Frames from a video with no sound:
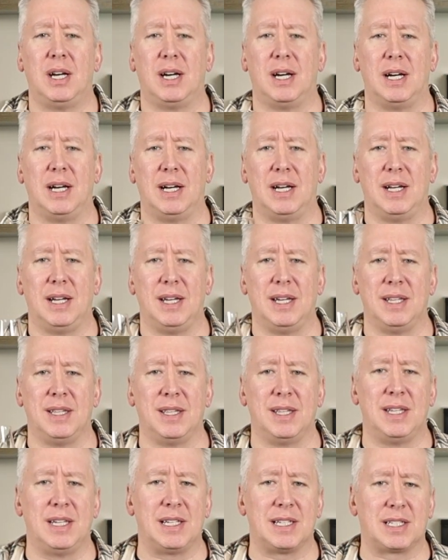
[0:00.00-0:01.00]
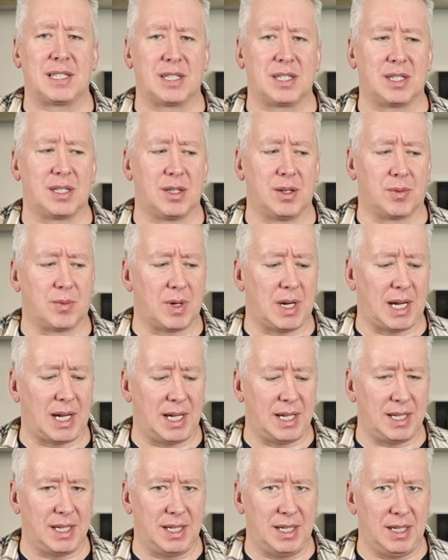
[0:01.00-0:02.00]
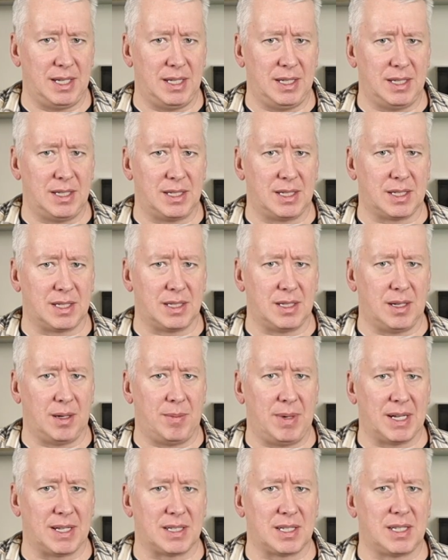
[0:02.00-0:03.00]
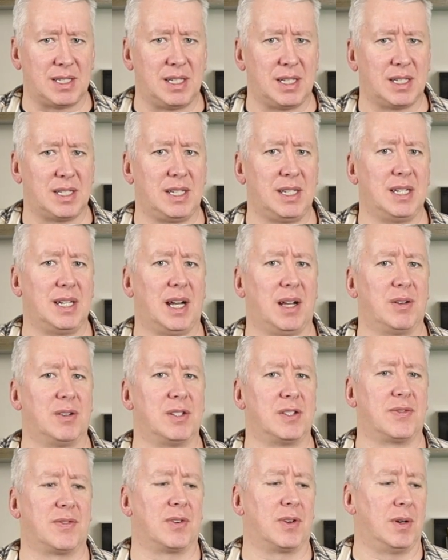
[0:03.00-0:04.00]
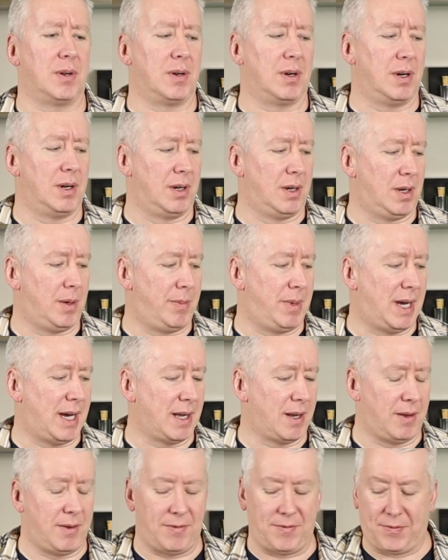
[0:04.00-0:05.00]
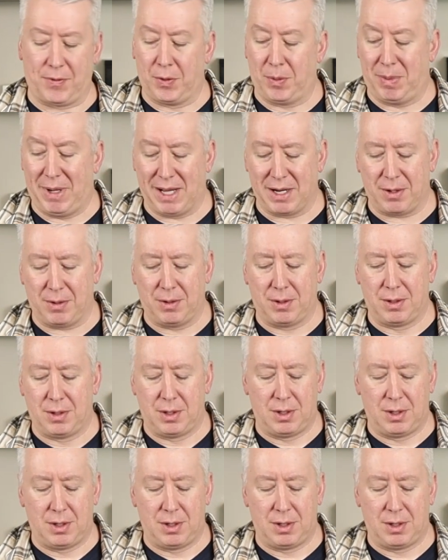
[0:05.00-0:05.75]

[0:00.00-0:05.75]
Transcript: And the rye is about $60 for a full bottle.